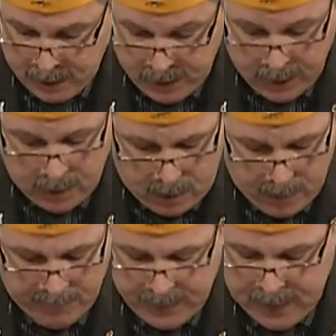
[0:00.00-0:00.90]
year
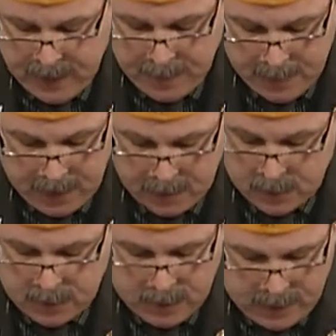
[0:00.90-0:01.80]
on VA
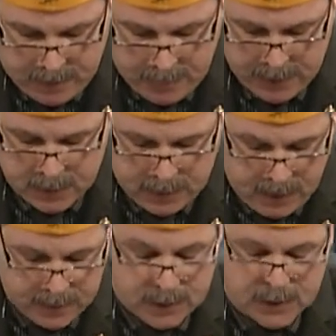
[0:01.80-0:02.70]
mental
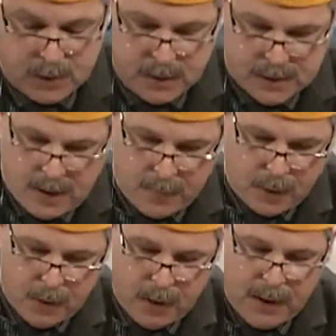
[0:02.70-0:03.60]
health and suicide
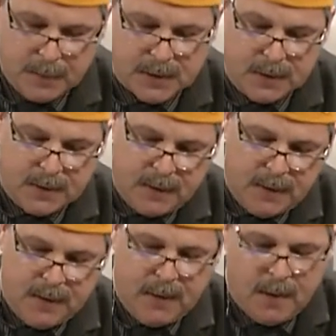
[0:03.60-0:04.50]
programs.
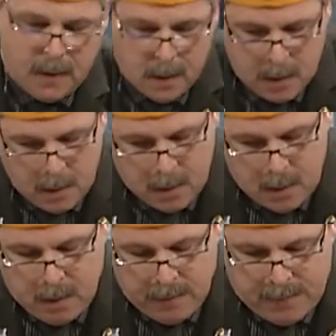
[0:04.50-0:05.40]

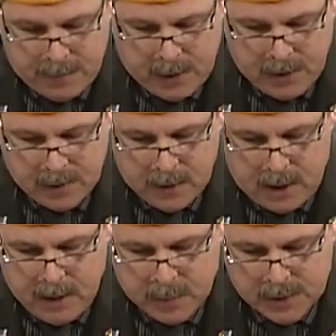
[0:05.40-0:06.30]
50 to
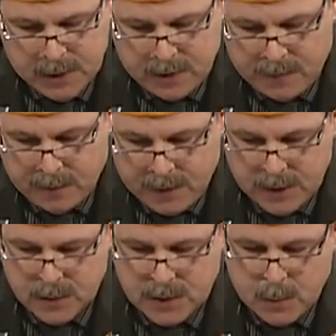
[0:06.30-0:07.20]
90% of our
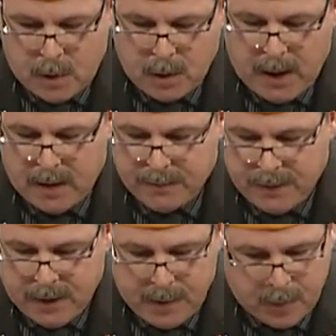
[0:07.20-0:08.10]
veterans walk out of
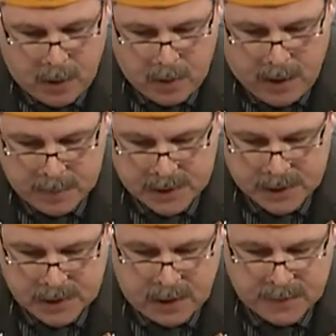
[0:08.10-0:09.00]
VA programs
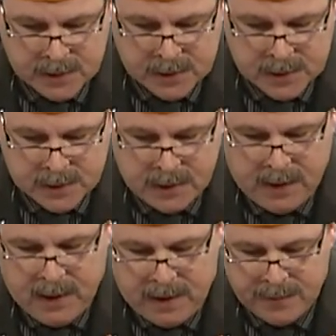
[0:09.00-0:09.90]
and services
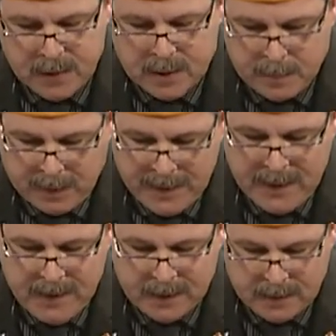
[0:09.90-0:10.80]
never
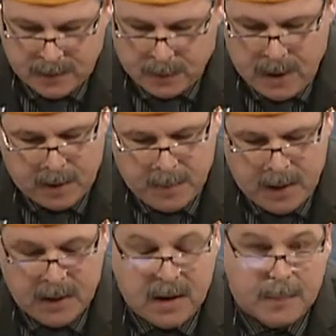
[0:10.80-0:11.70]
completing the
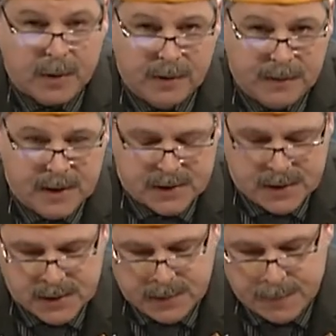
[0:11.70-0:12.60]
recommended number of visits.